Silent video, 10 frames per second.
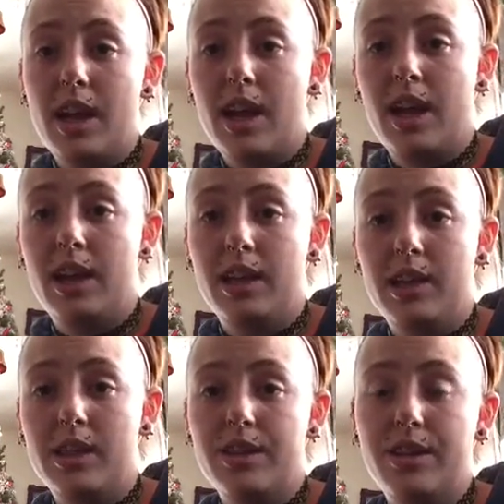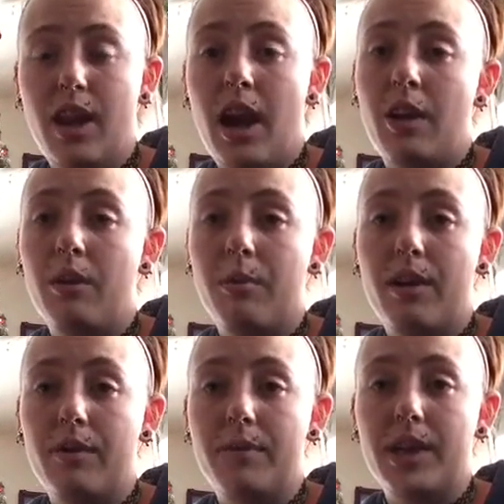And I hope
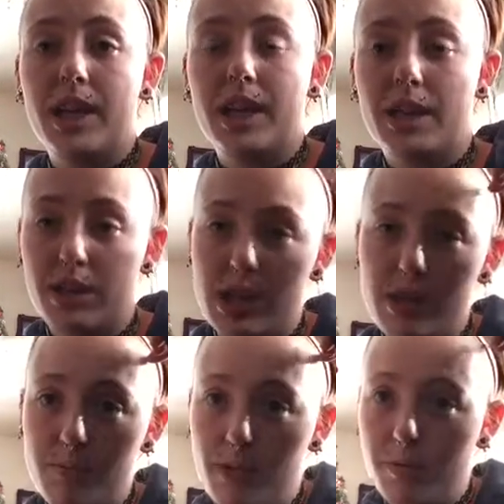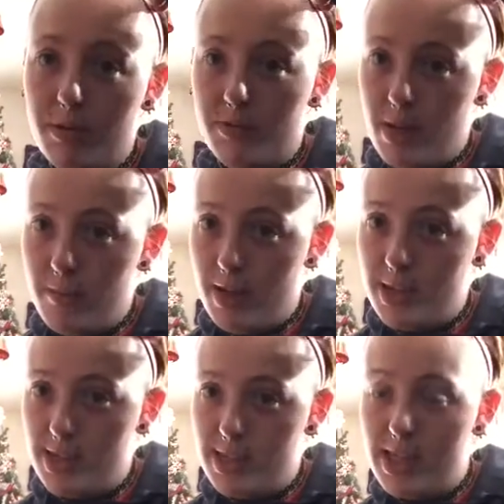everybody that does work with
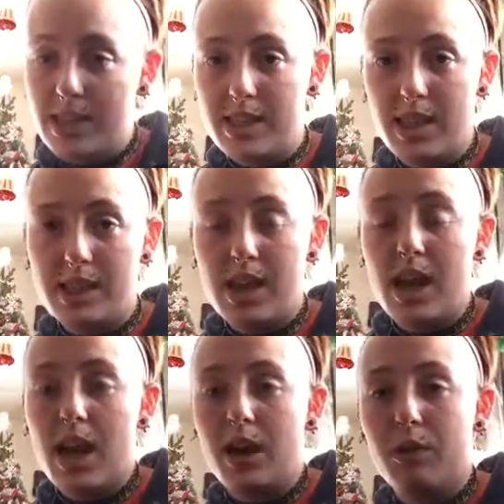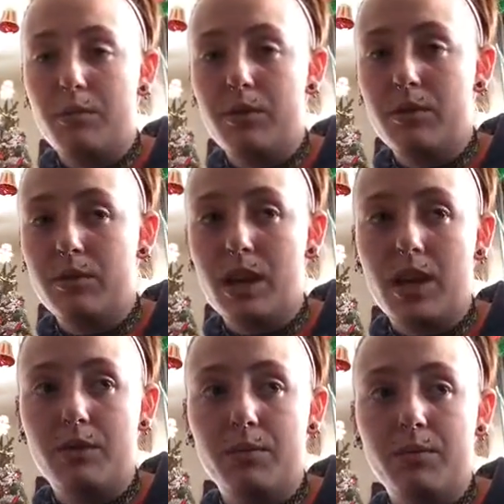Arabians and sees this, I hope you
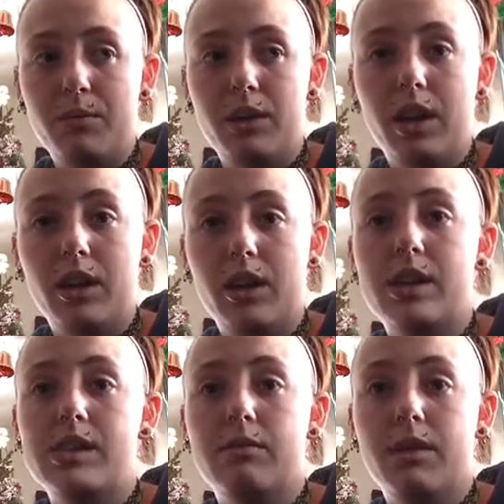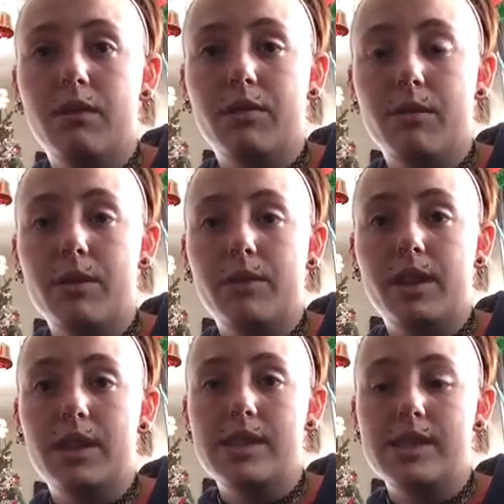like really learn something from it,
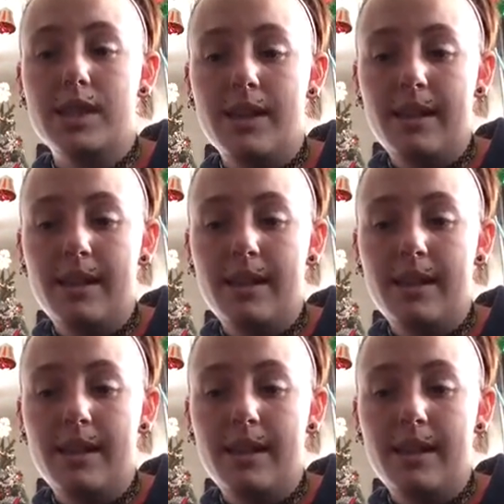because